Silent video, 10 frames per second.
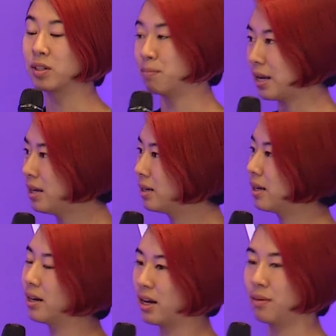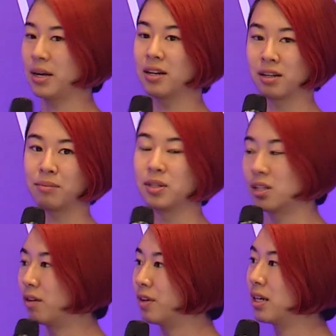debate and how we ended up
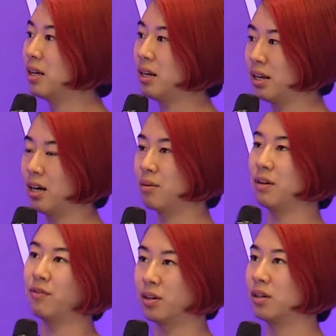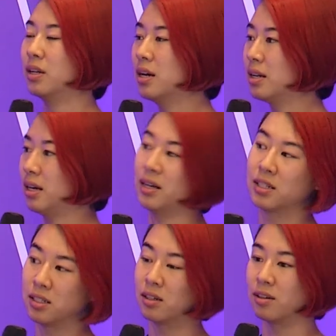resolving it and how we feel that
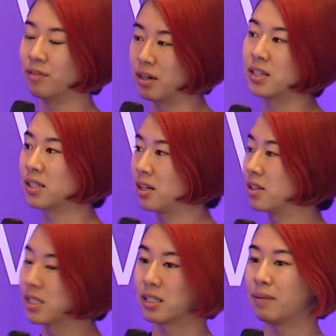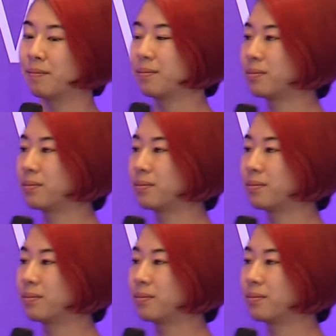it's still a very secure system.